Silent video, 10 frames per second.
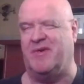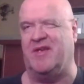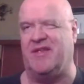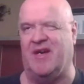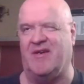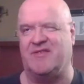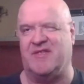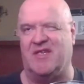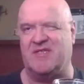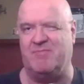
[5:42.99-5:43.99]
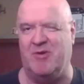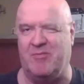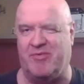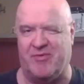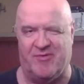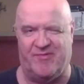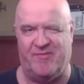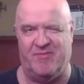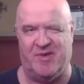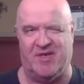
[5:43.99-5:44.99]
But now it's not spill
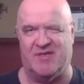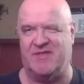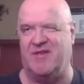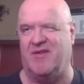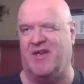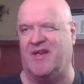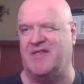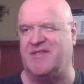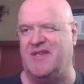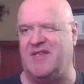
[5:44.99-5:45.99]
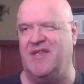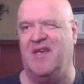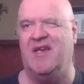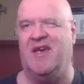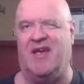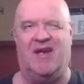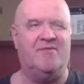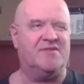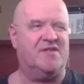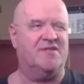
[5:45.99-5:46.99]
proof because, you know, like I said, and
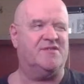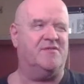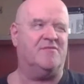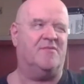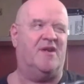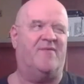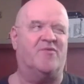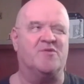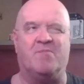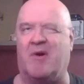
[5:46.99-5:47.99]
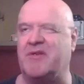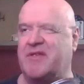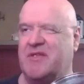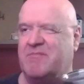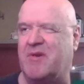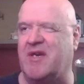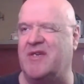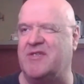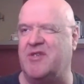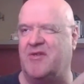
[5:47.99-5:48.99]
I was concerned when I first bought these
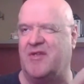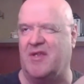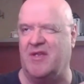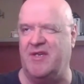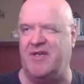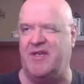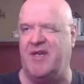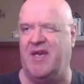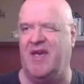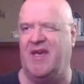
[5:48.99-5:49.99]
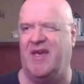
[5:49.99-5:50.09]
because, you know, the lid